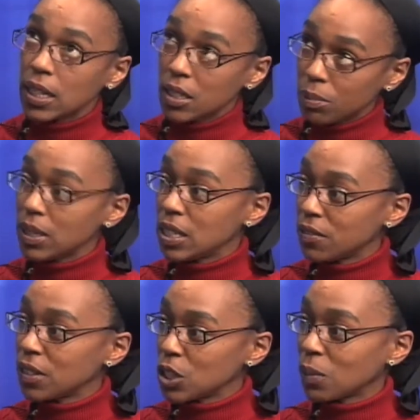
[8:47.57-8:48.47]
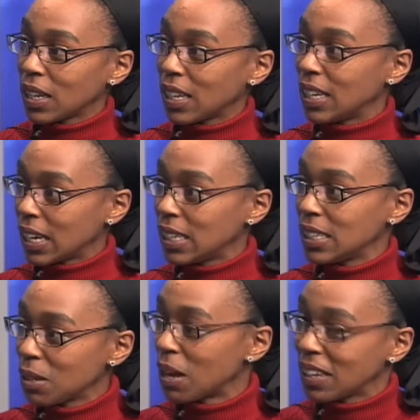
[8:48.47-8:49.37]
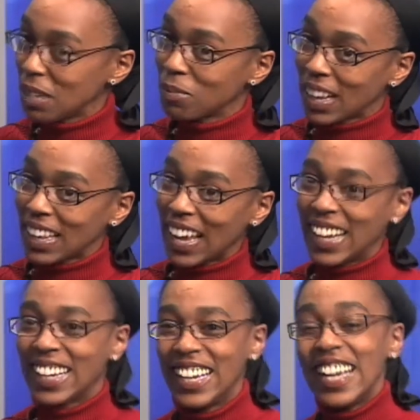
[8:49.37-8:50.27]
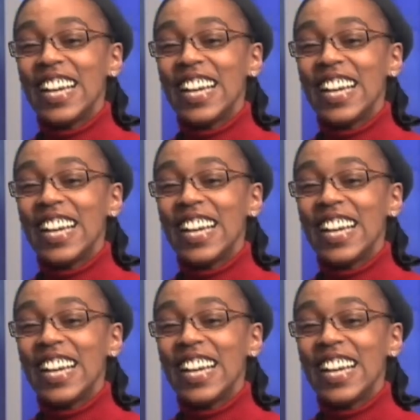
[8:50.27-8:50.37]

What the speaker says: Can you please finish my leg? I need my leg.